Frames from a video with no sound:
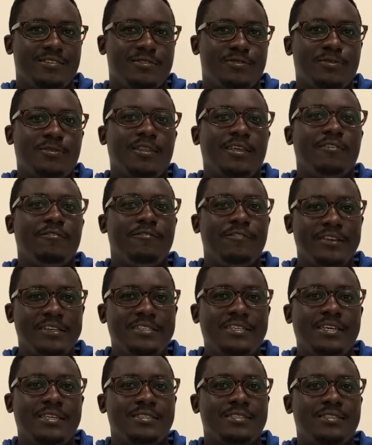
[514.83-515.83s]
So the
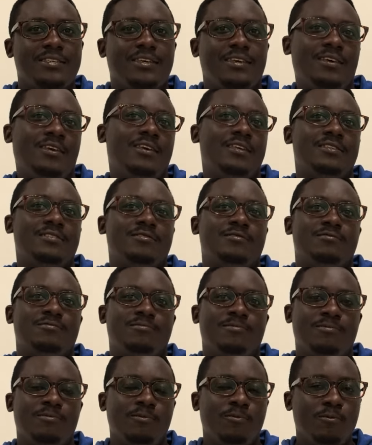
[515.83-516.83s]
efficiency is
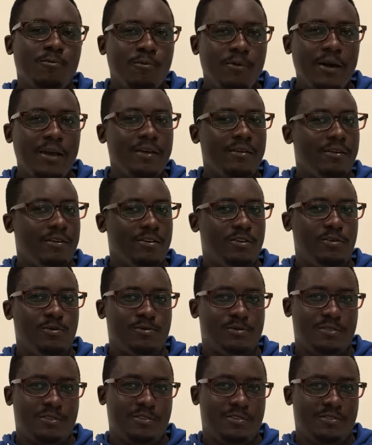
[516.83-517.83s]
way
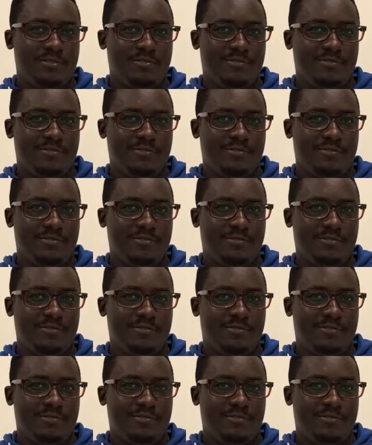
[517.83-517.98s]
reduced.